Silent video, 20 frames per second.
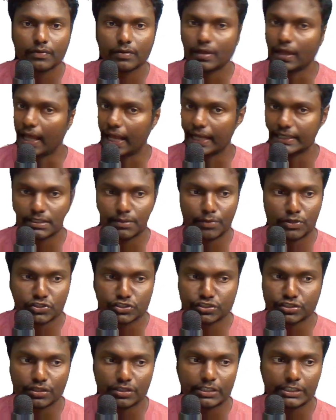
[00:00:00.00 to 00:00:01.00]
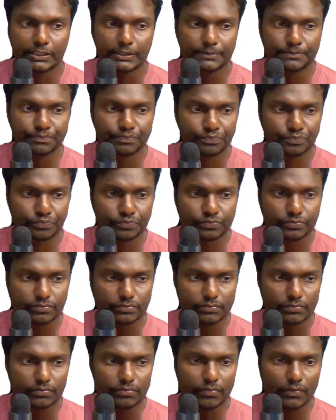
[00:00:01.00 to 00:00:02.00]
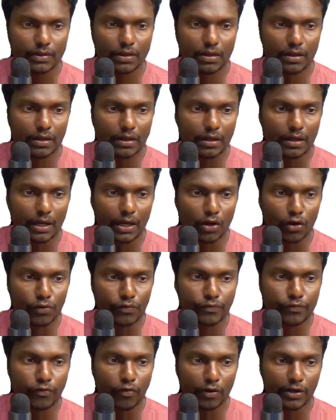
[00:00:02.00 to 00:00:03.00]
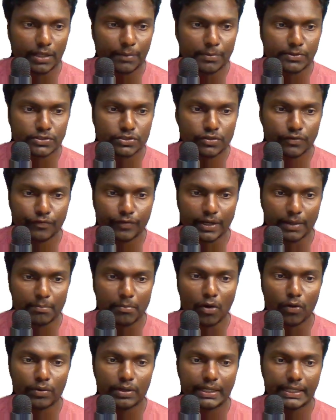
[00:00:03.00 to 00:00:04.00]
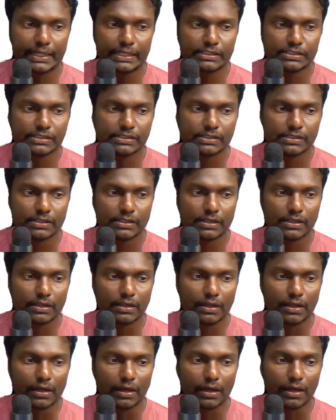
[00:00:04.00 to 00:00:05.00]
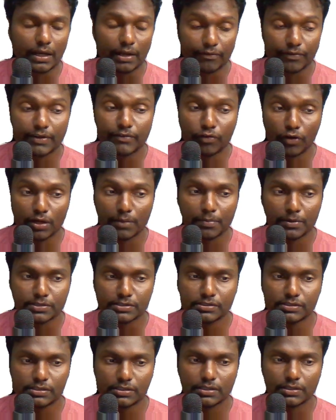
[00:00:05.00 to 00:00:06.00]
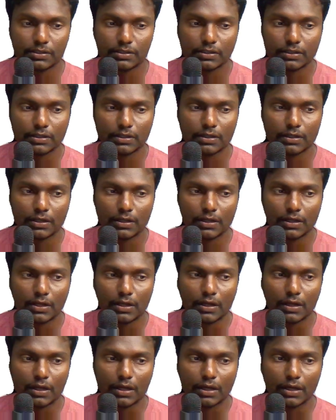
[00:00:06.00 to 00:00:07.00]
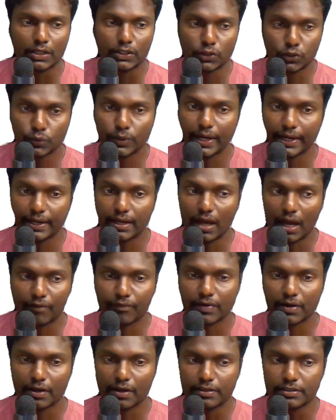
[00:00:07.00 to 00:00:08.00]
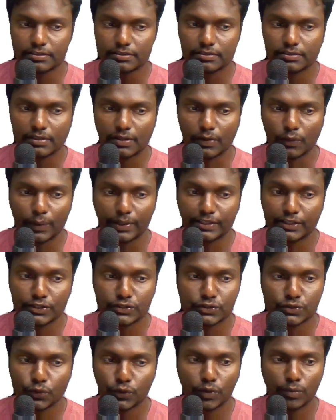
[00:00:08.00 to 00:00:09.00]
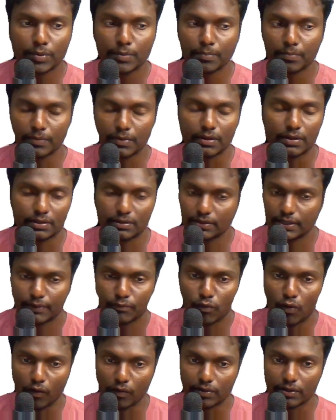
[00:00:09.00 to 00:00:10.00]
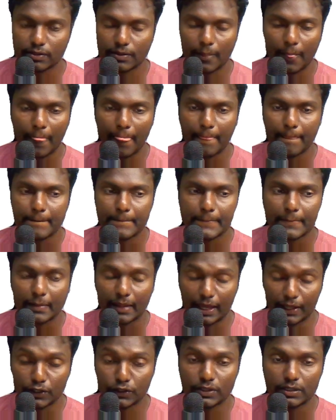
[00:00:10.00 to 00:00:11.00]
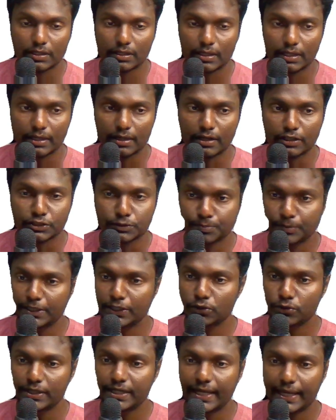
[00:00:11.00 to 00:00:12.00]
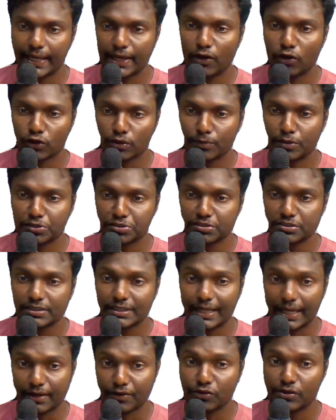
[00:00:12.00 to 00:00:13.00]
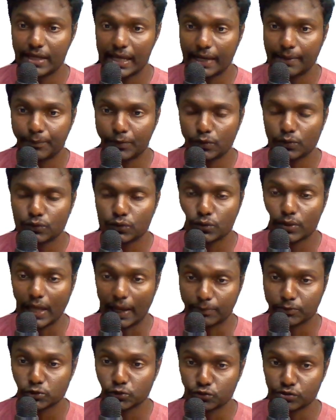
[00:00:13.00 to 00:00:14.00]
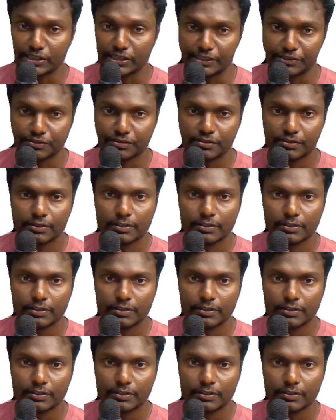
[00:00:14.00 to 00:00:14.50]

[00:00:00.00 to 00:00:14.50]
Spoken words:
As I mentioned earlier, around 40% of inbound leads, roughly 40%, you get after hours where there's no human involved. And a speed to lead AI automation can really help you to capture those leads